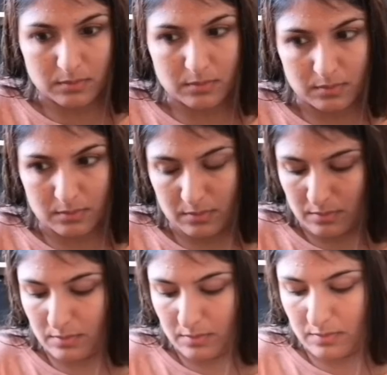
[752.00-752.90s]

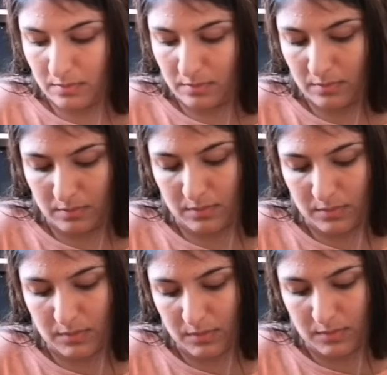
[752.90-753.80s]

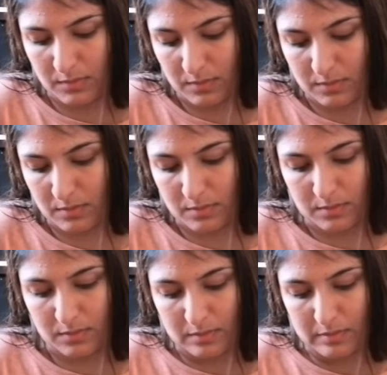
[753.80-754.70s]

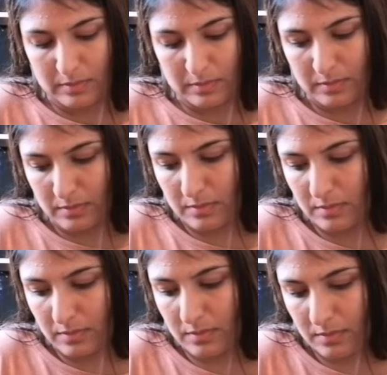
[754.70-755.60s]

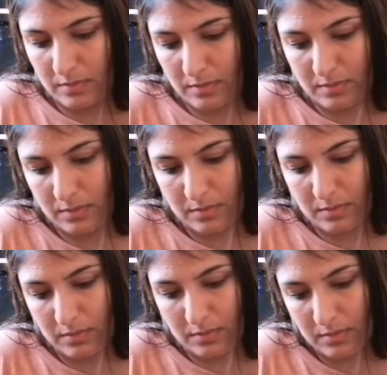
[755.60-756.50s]

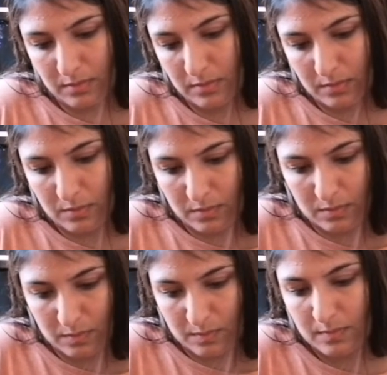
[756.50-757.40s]

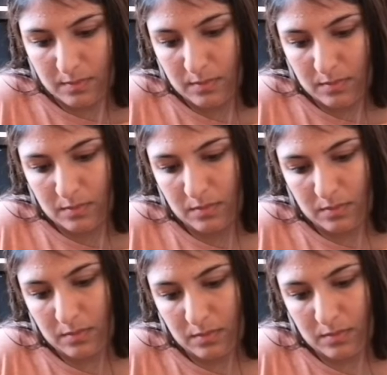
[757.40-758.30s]

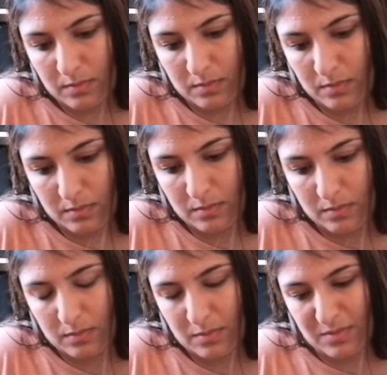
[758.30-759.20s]

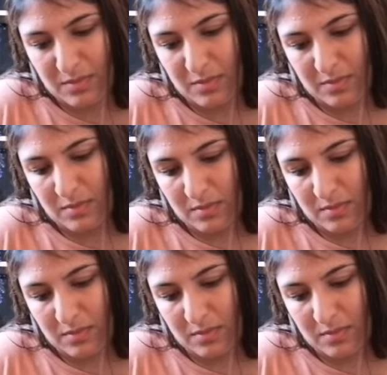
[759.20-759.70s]
No one is speaking in this clip.